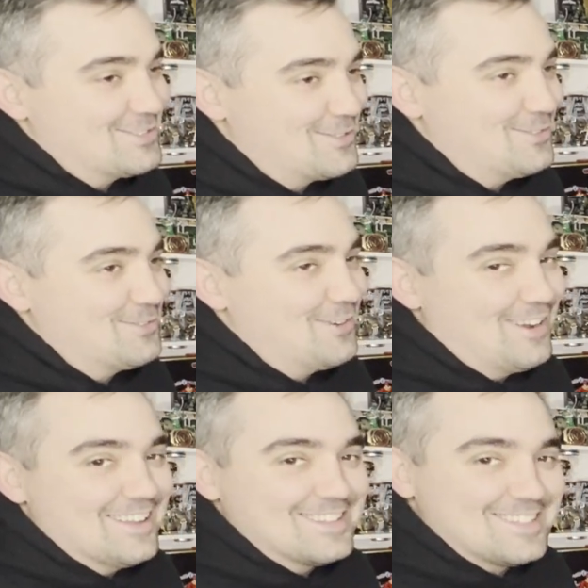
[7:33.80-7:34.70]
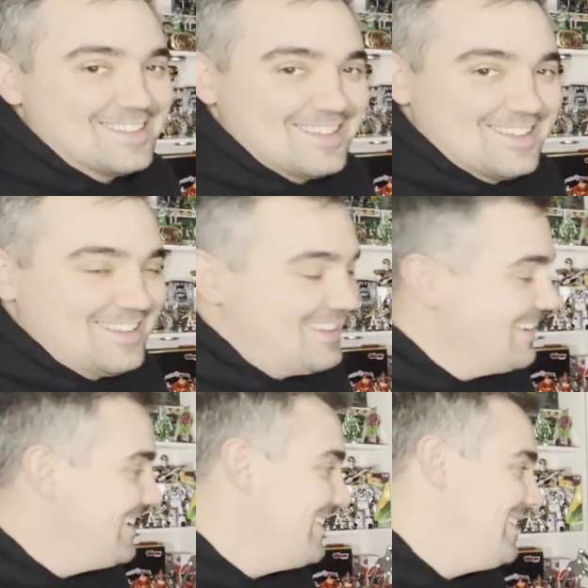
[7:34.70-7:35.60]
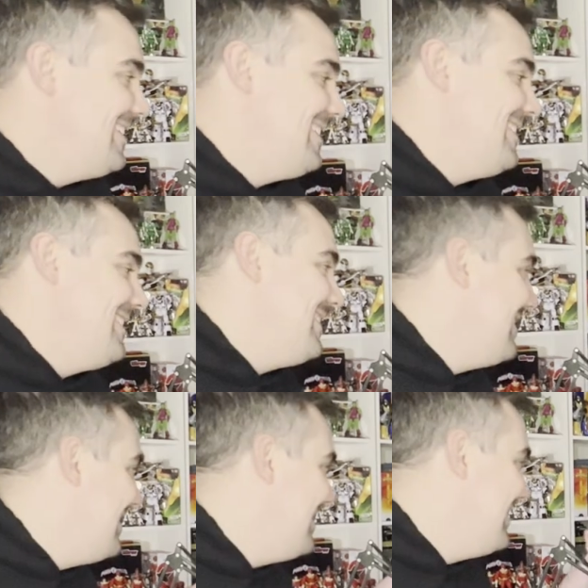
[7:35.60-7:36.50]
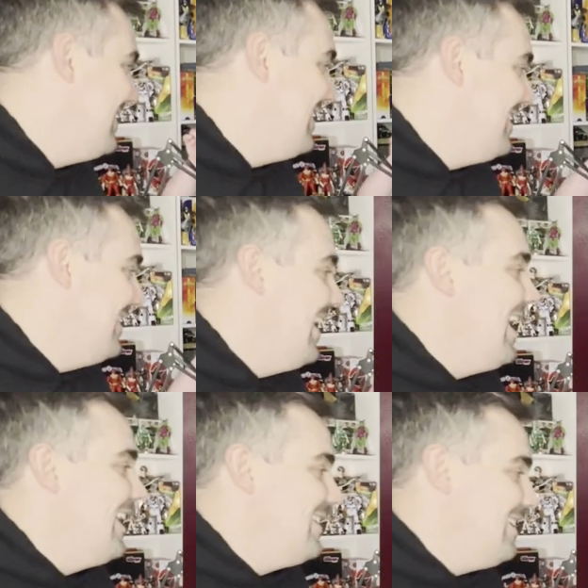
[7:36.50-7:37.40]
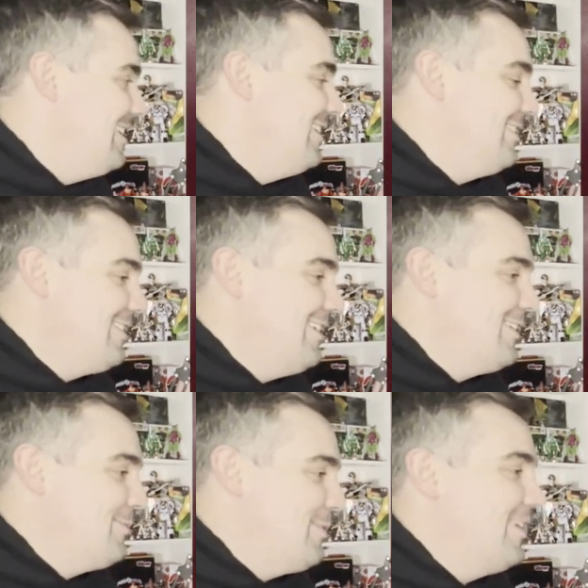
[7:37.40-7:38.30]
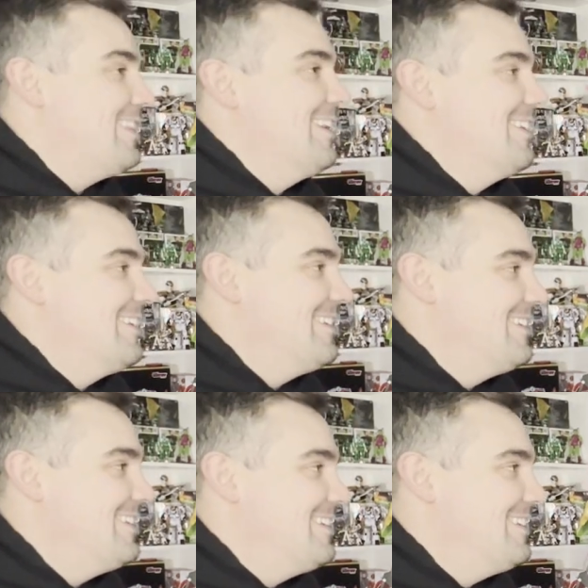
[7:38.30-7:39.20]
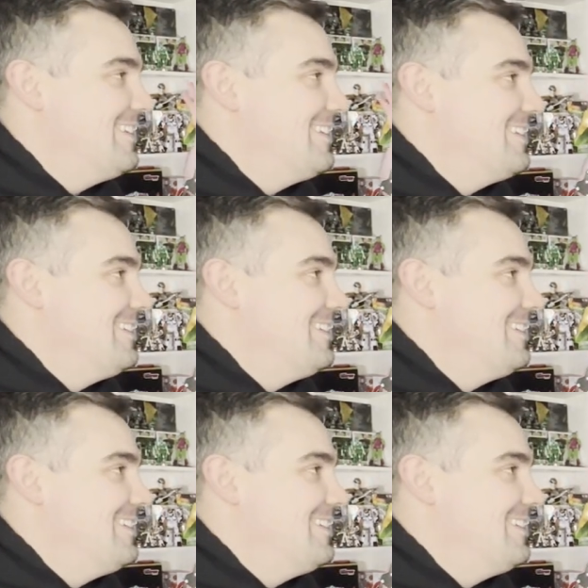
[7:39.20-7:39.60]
Oh, by the way, we're gonna have the photos. I don't know how you're gonna arrange it, but they'll be like right up here.